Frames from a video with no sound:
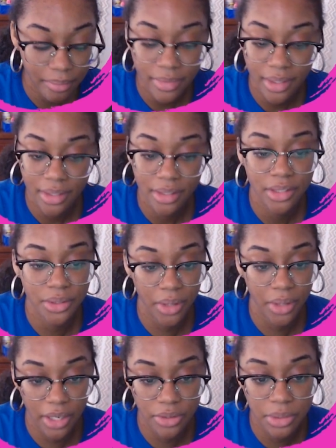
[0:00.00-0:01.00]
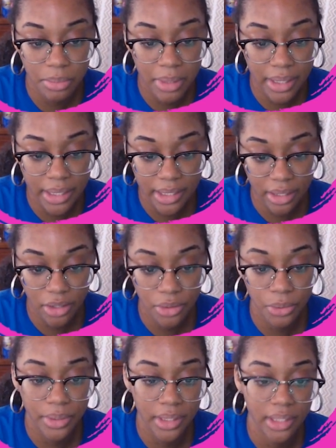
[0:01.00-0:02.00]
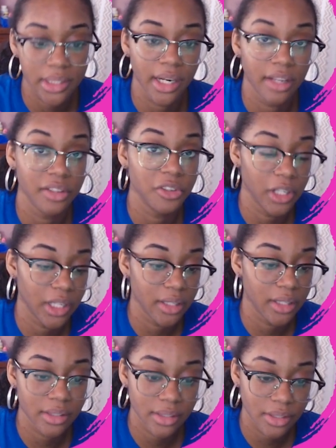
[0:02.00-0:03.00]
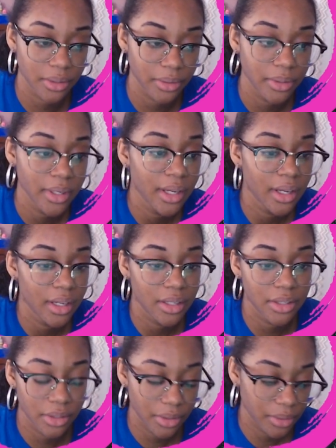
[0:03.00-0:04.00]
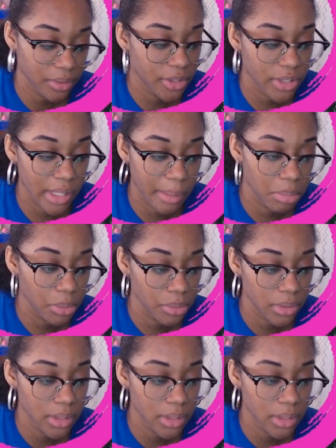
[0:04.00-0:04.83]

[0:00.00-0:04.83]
So I use Maylene and Corina together a lot, so, you know, to try and boost.